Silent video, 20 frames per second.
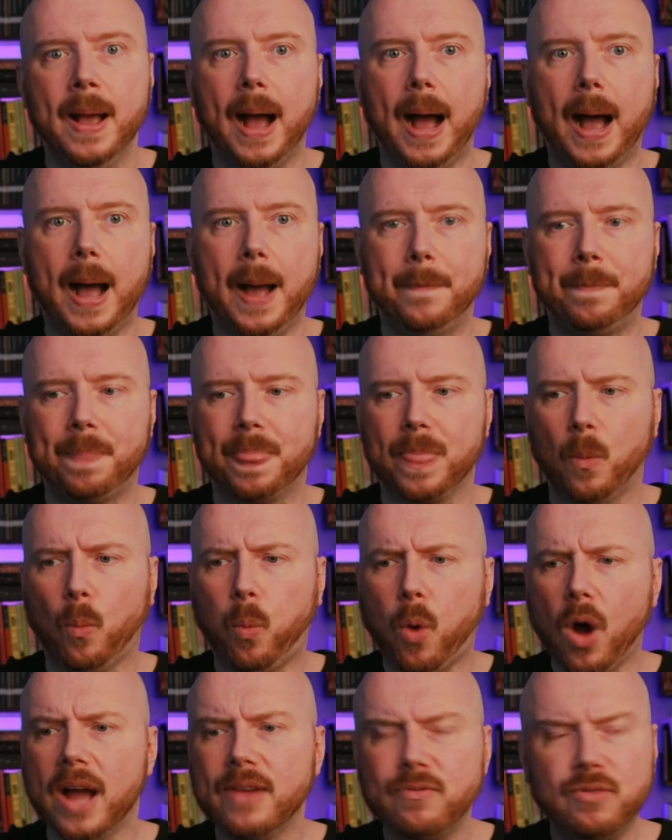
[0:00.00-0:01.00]
Um,
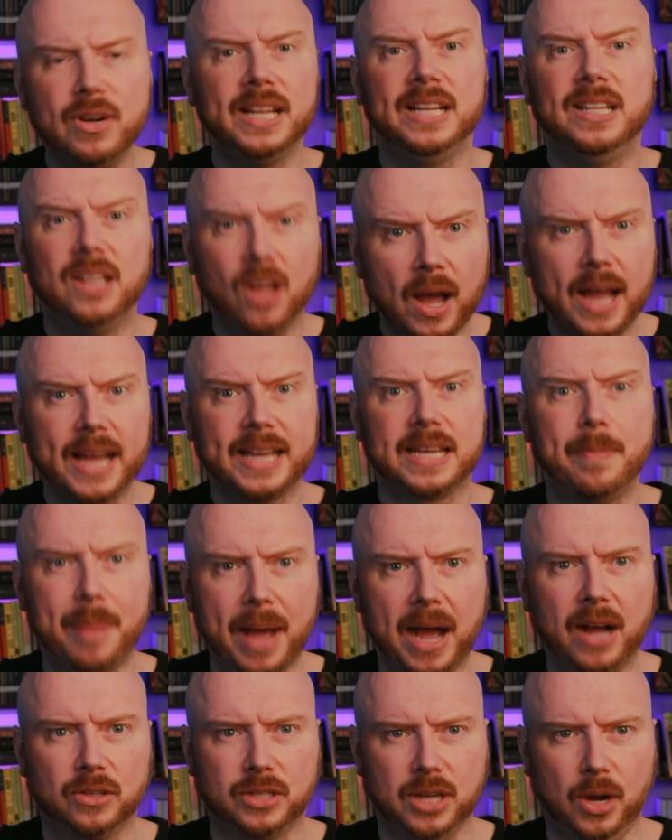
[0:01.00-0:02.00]
what I really like
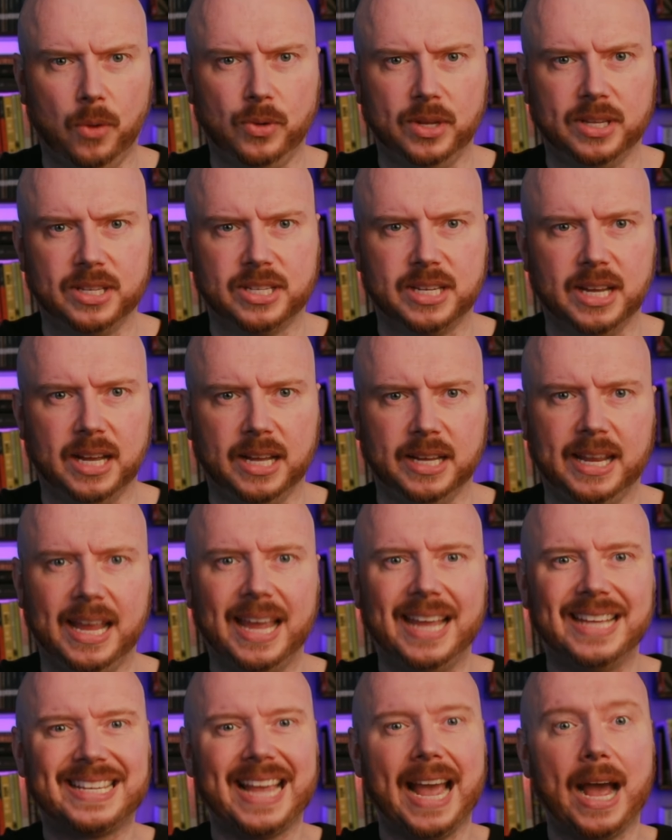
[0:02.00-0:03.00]
about Golden Son
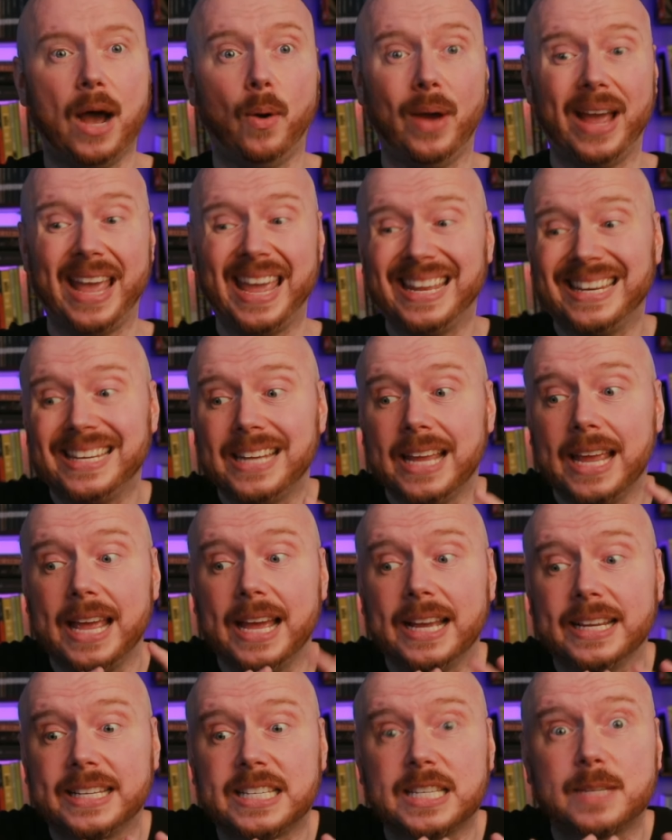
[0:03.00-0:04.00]
is how it
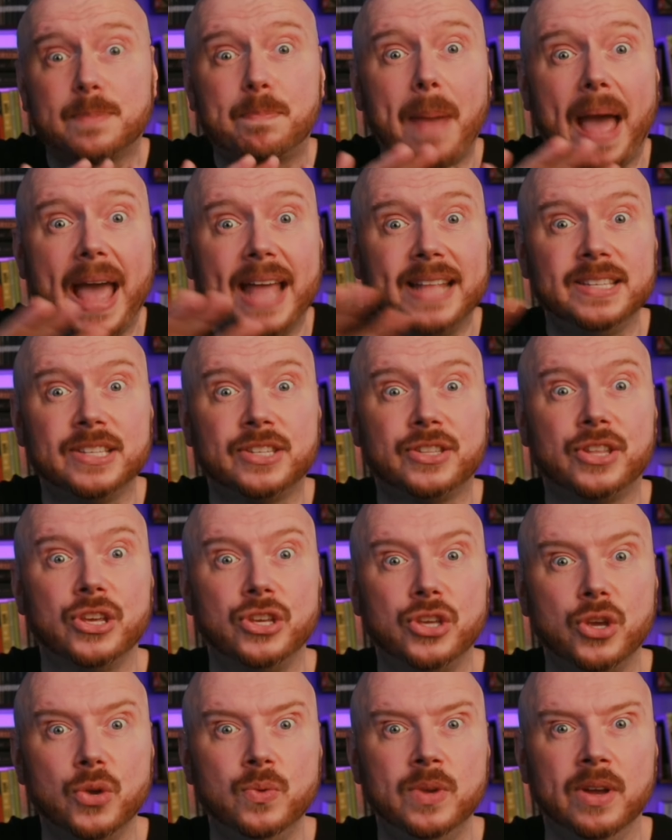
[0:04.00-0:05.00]
expands the
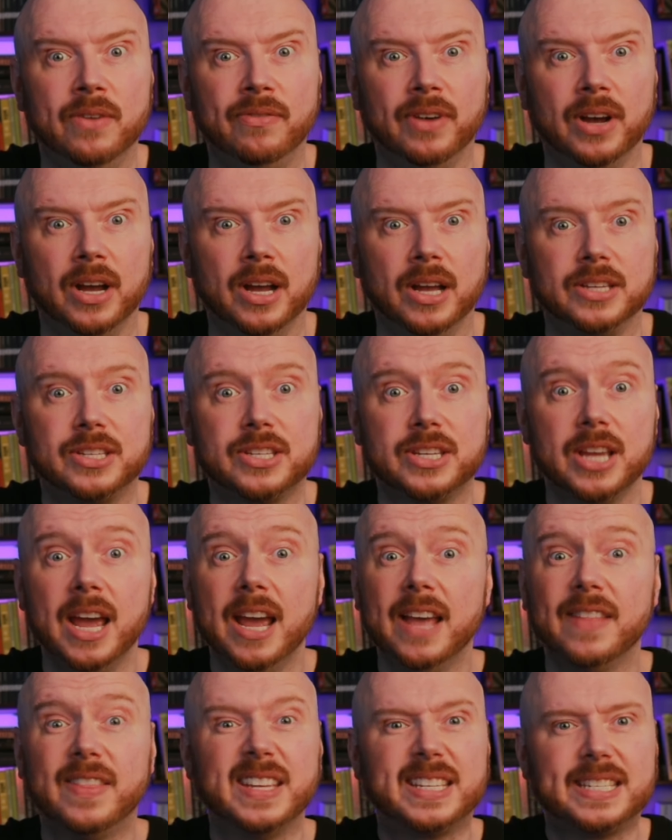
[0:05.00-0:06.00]
universe.
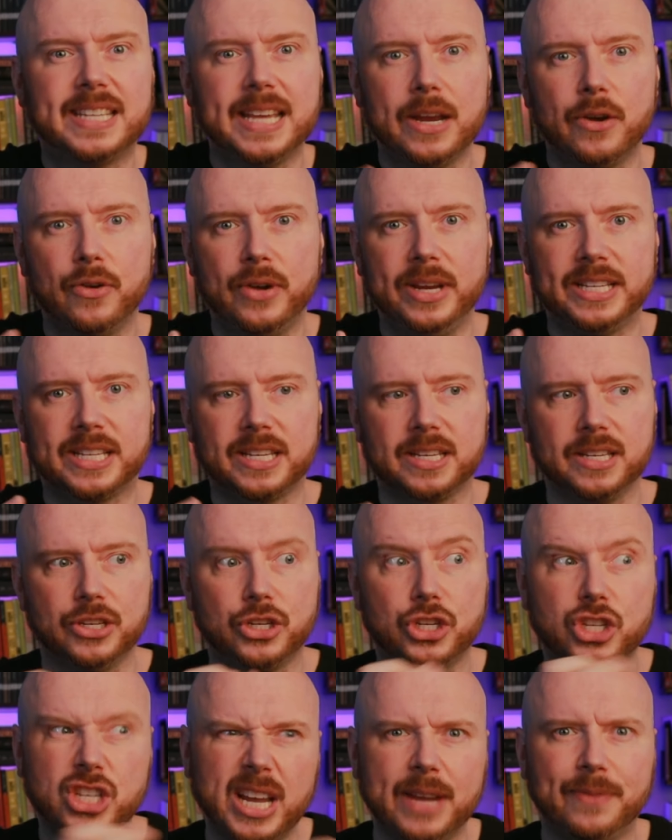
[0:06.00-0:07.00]
The series
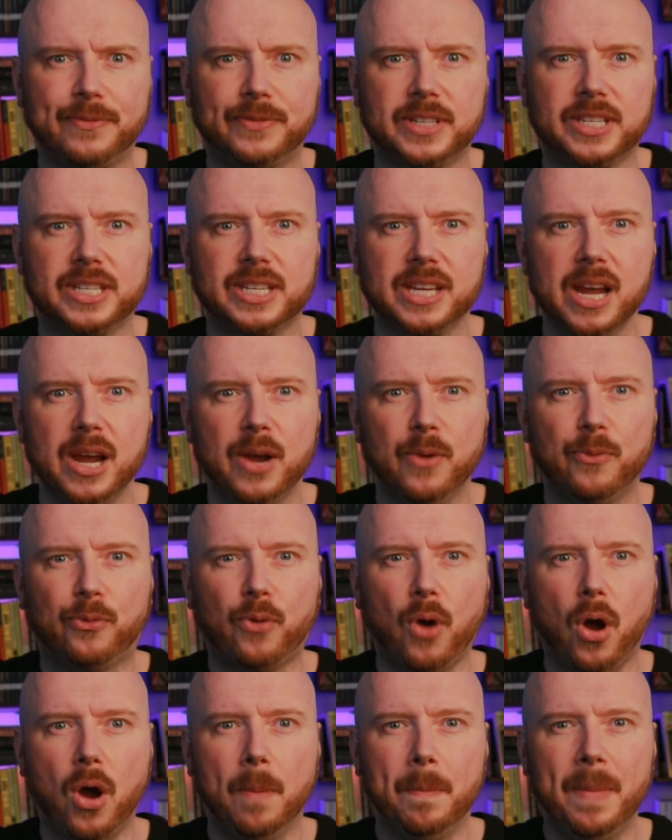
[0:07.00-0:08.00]
shifts
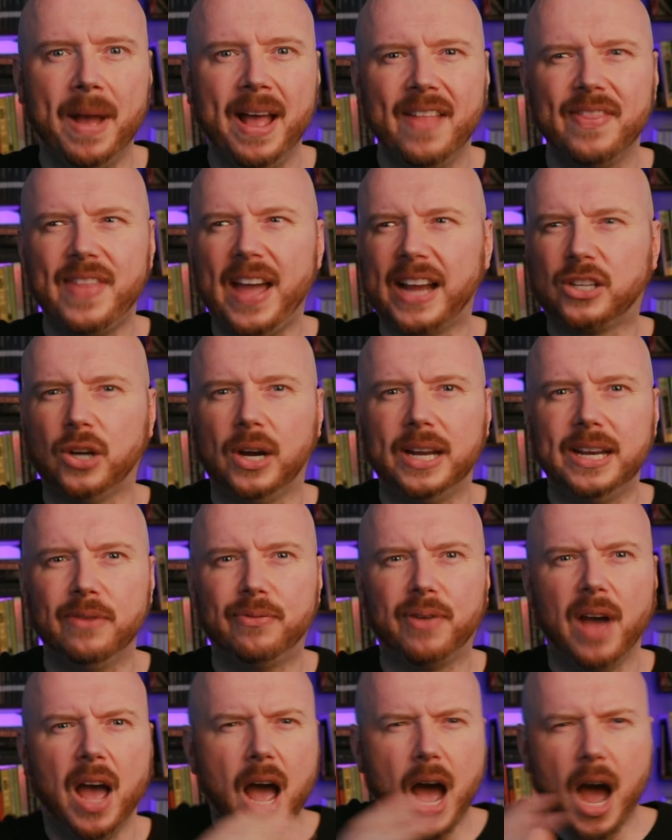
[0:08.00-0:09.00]
from that kind
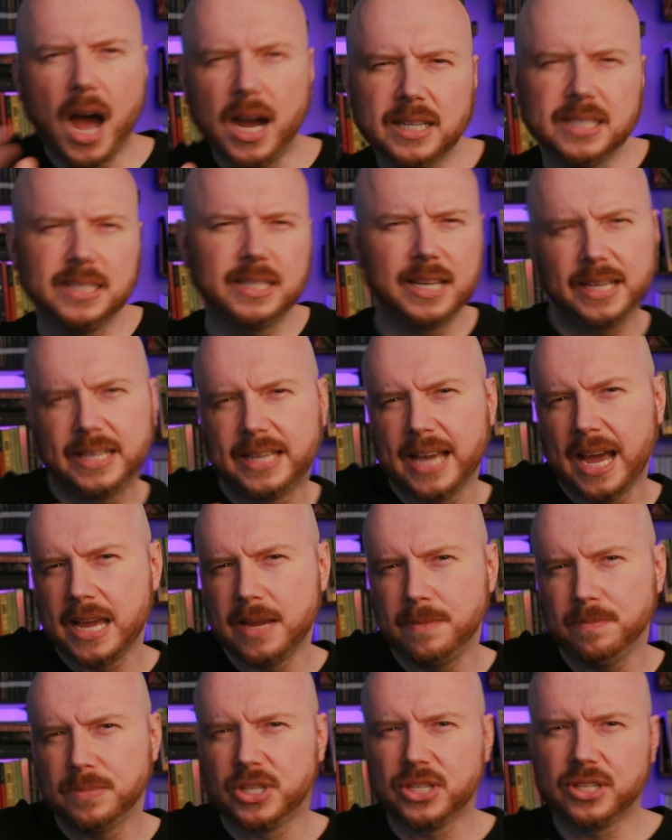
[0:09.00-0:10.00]
of Hunger
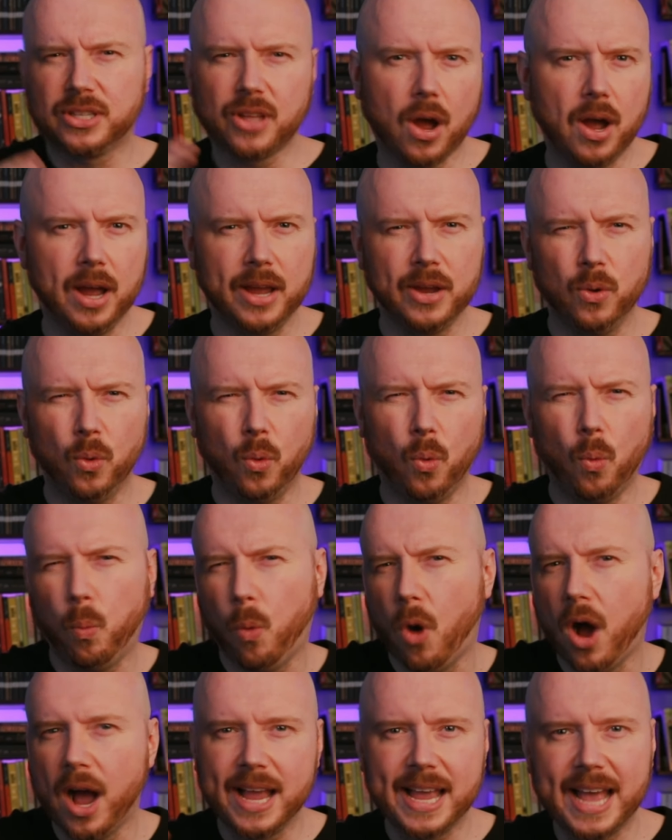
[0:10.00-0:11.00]
Games style
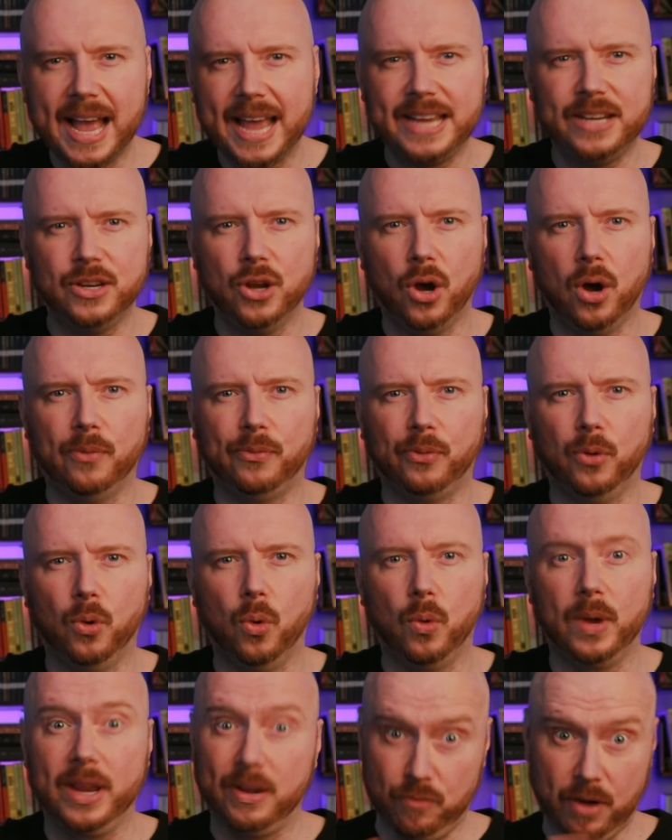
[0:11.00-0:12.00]
YA
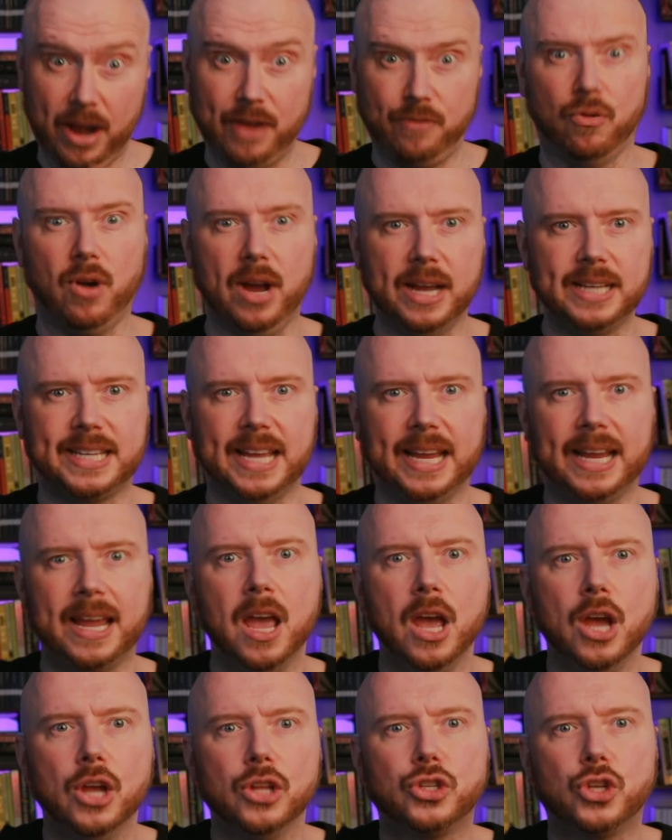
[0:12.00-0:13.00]
novel in Red Rising
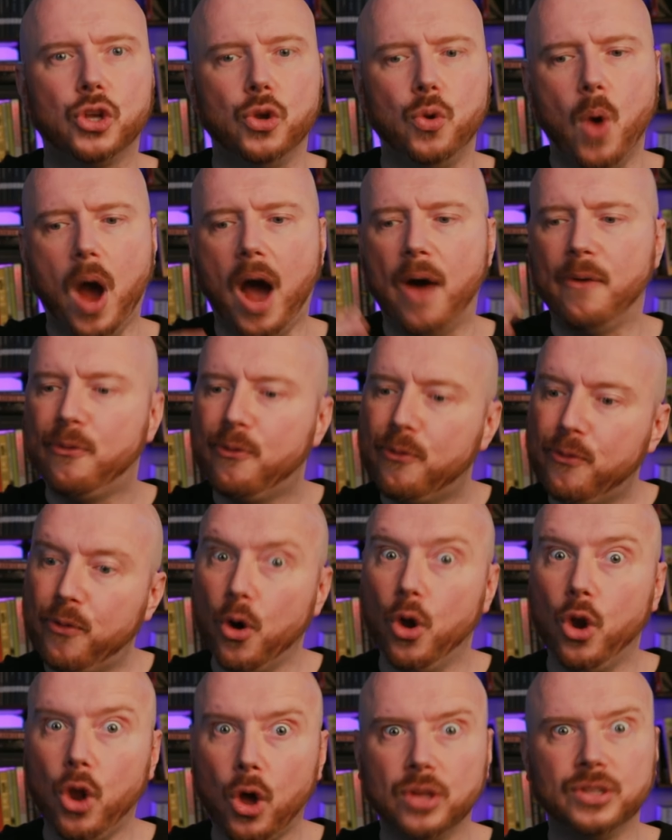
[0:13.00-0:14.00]
to a
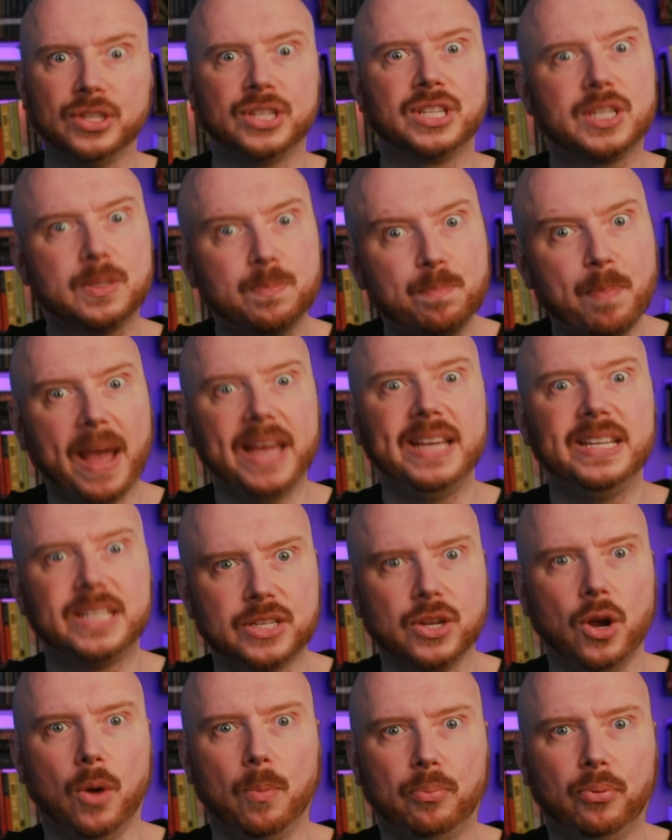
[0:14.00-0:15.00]
full on
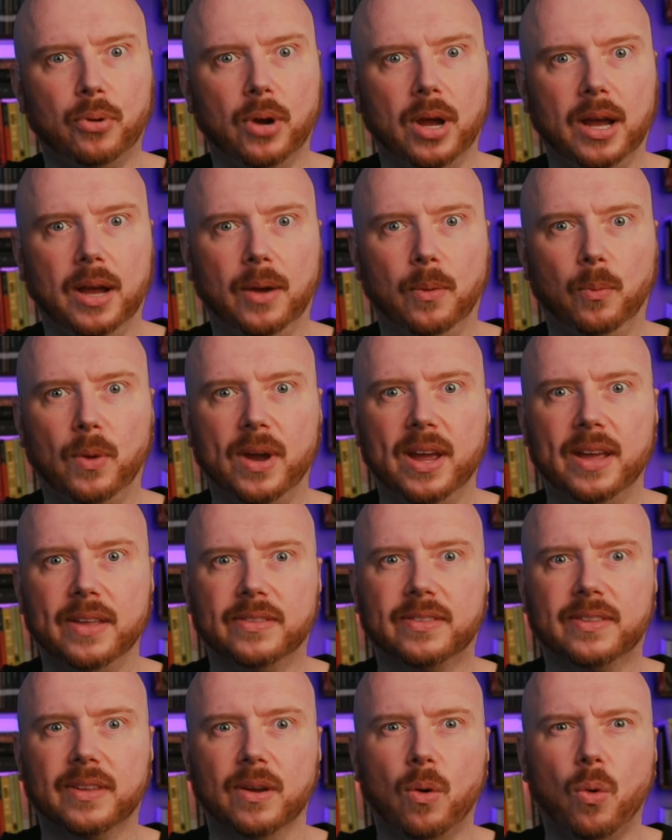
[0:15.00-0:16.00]
space opera
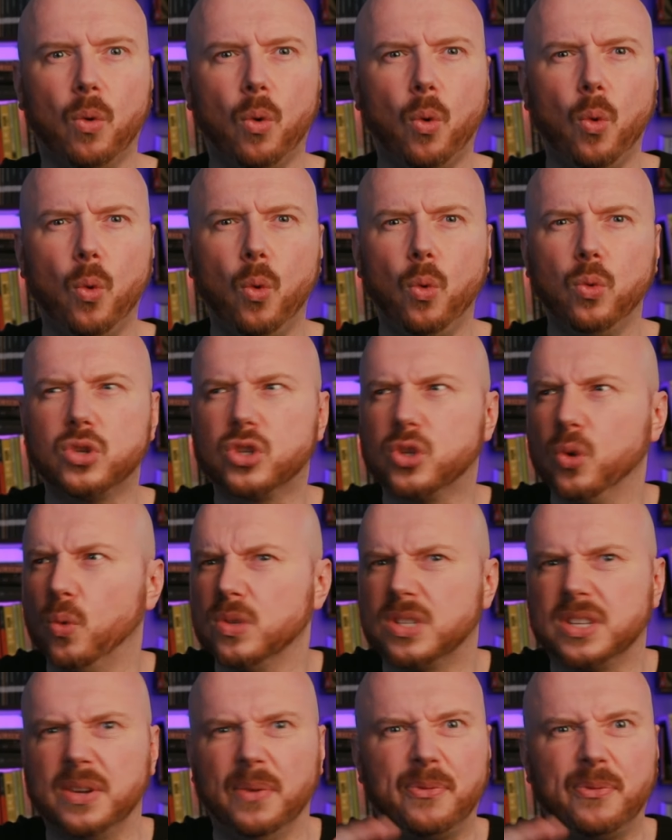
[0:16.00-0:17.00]
with all sorts of